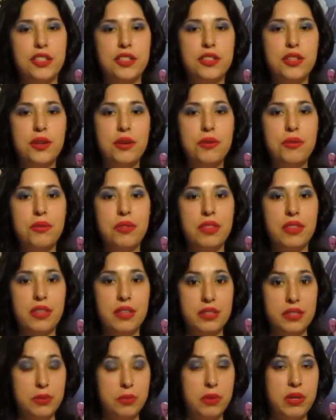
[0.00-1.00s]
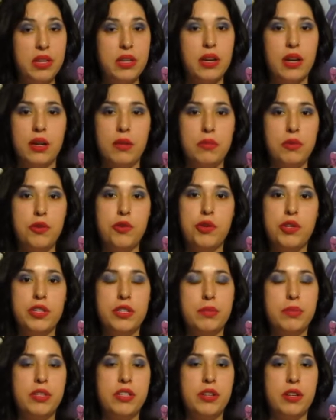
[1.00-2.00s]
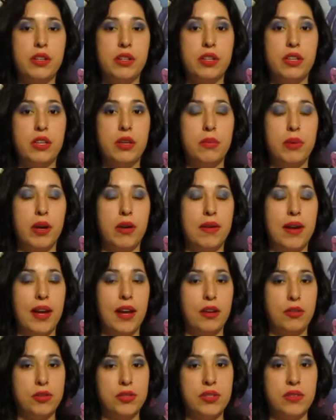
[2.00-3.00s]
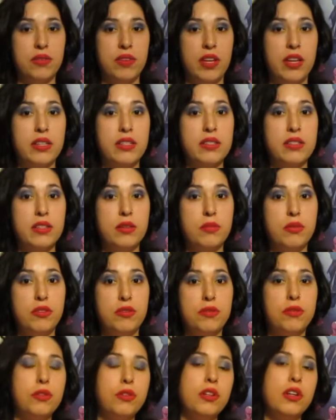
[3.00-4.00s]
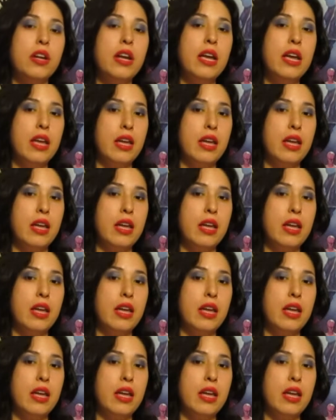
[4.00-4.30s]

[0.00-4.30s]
so this week I'm going to be talking about House of X number 4